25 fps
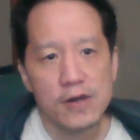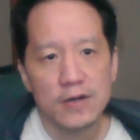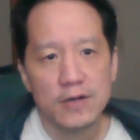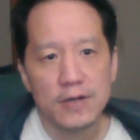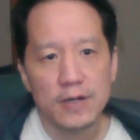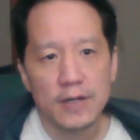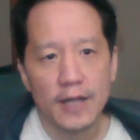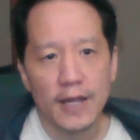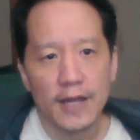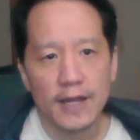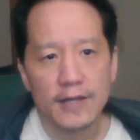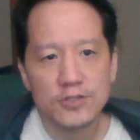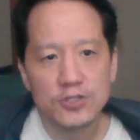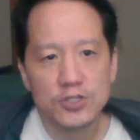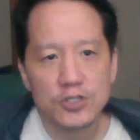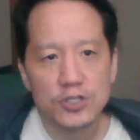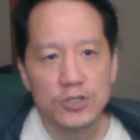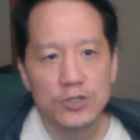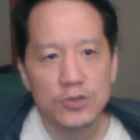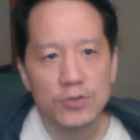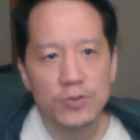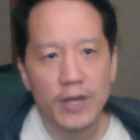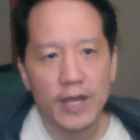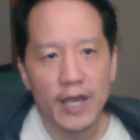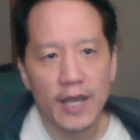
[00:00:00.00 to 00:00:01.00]
And
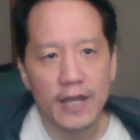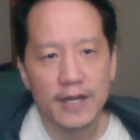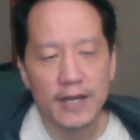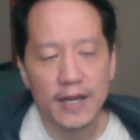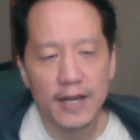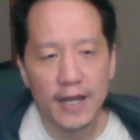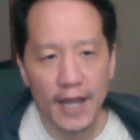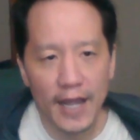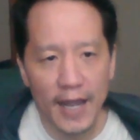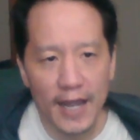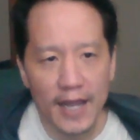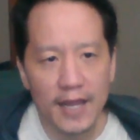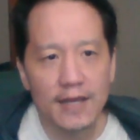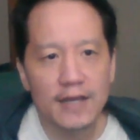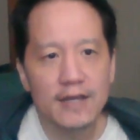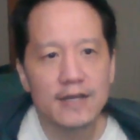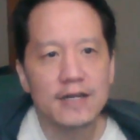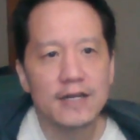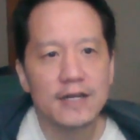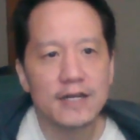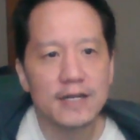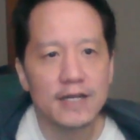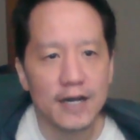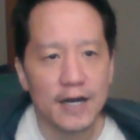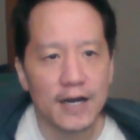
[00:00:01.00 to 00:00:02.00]
2 and 8
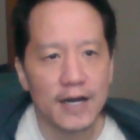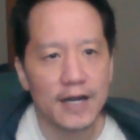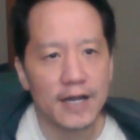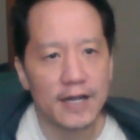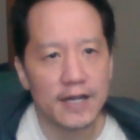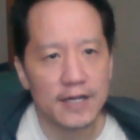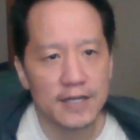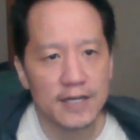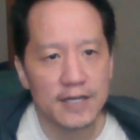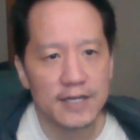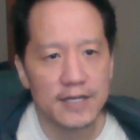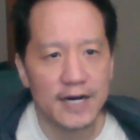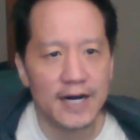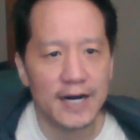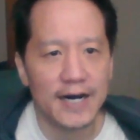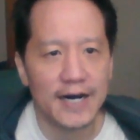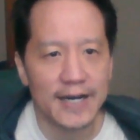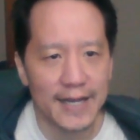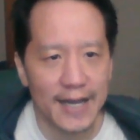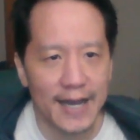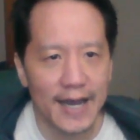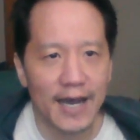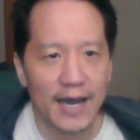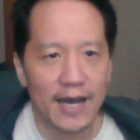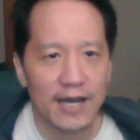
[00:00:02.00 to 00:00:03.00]
and a 9
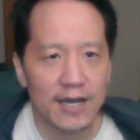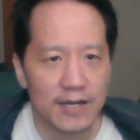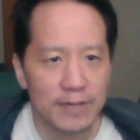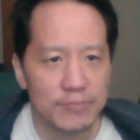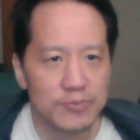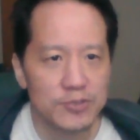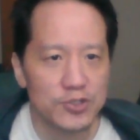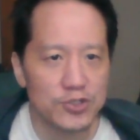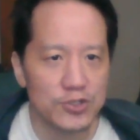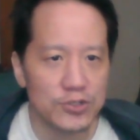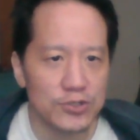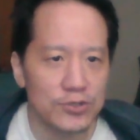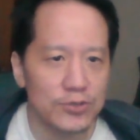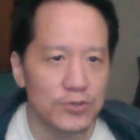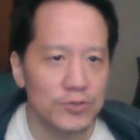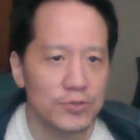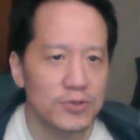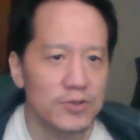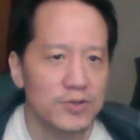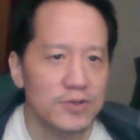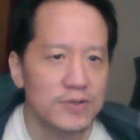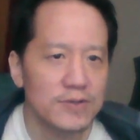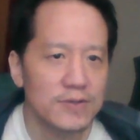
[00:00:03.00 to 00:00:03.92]
cannot add up to...